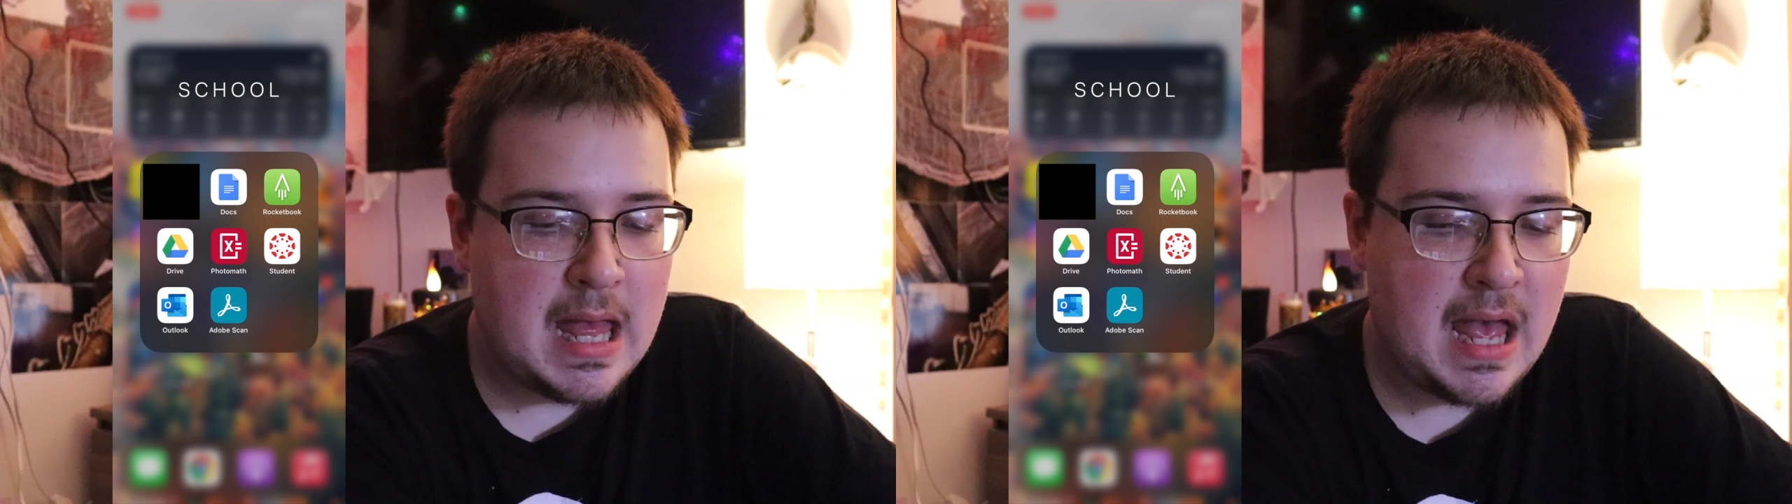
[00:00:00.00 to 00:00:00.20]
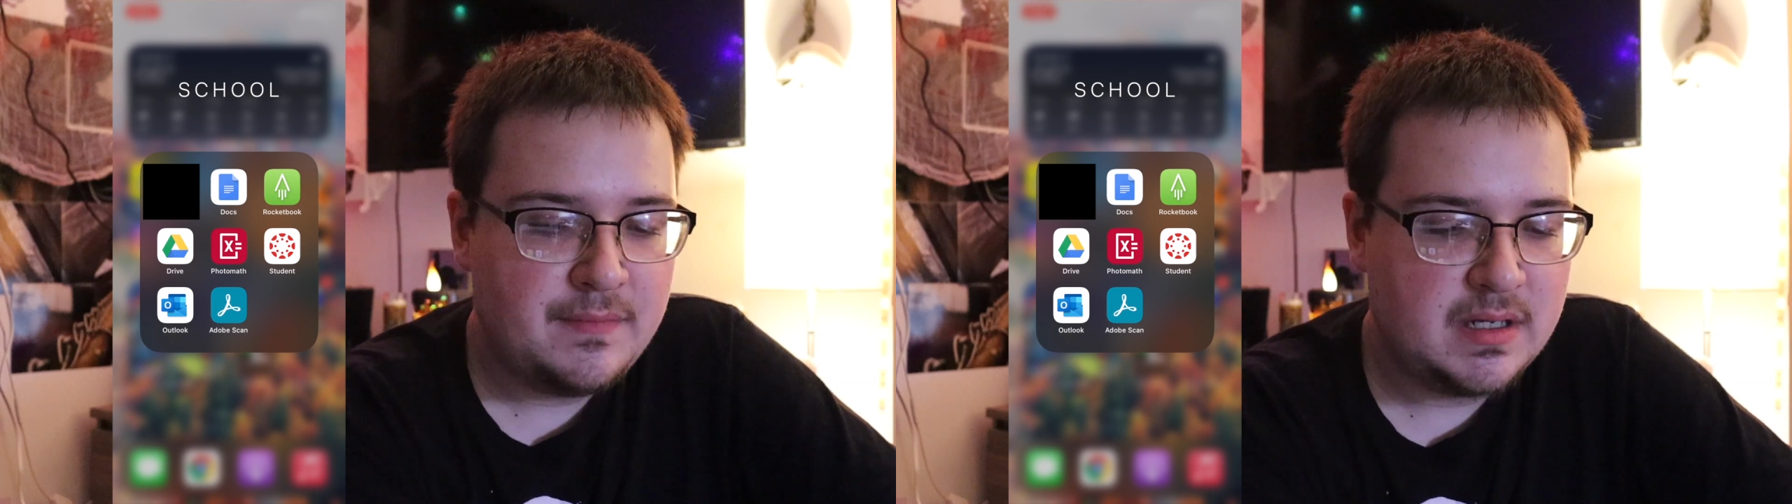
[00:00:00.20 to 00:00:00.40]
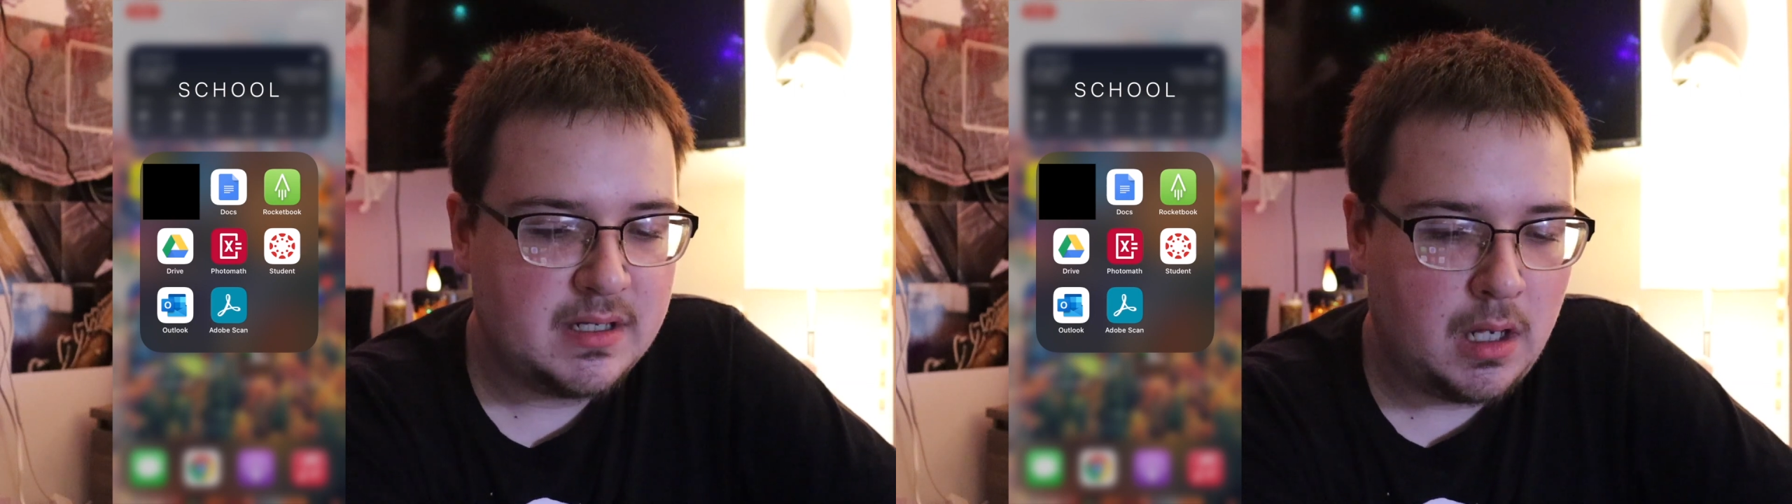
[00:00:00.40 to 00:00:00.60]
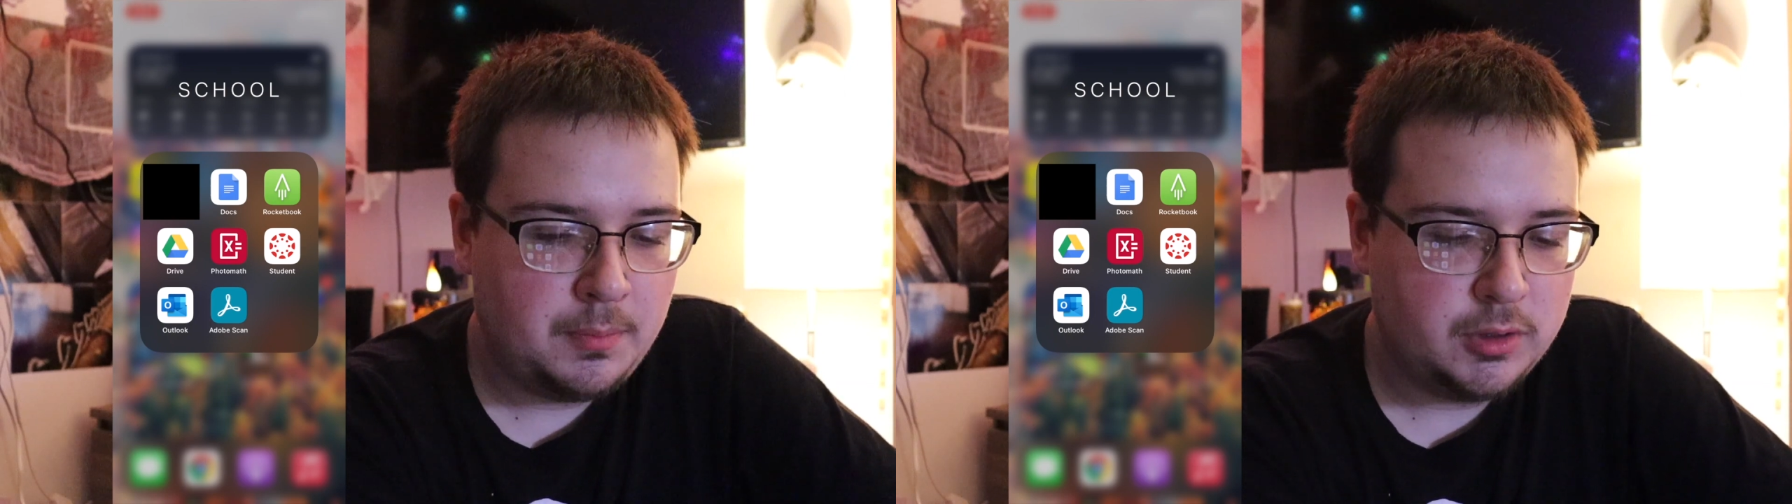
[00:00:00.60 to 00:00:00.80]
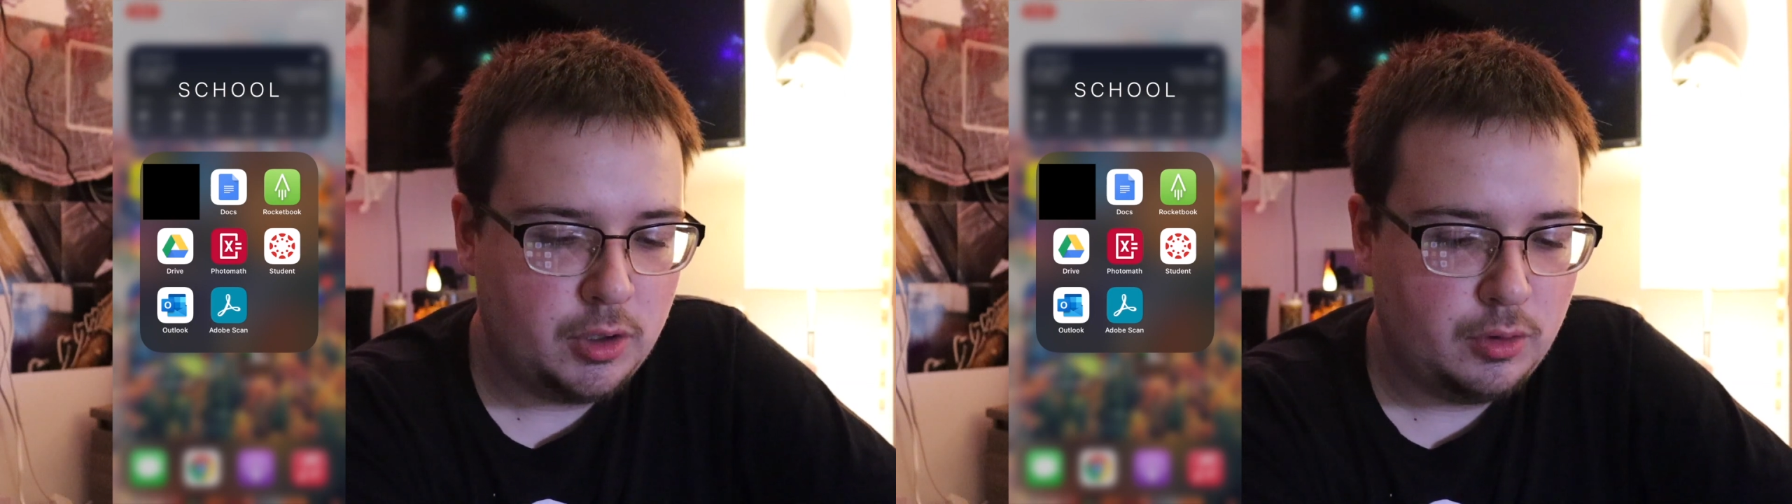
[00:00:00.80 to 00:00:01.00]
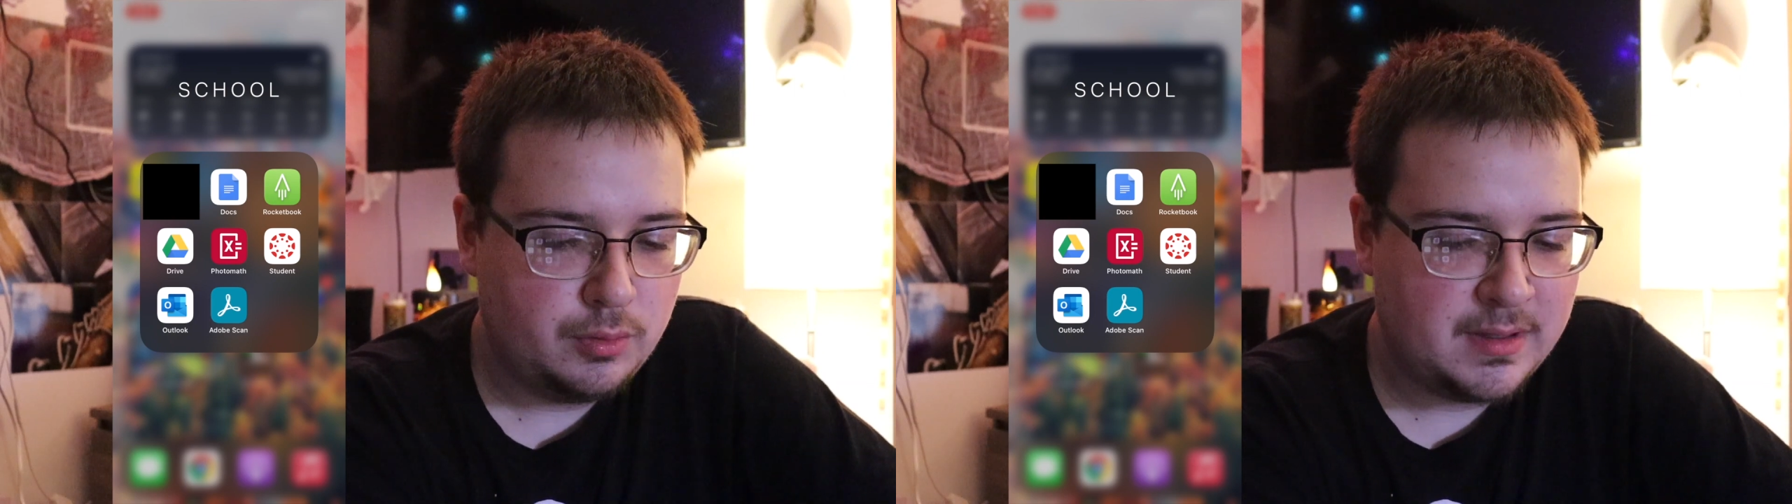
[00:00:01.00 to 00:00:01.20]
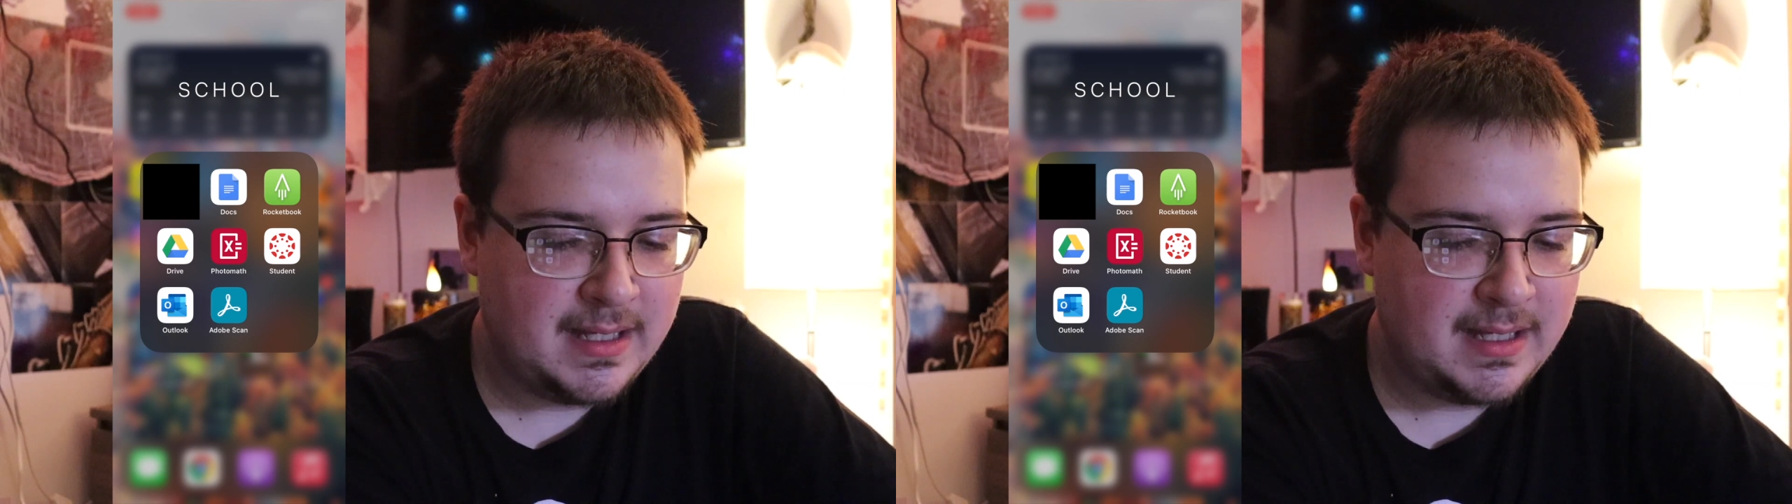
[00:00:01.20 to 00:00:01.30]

having to upload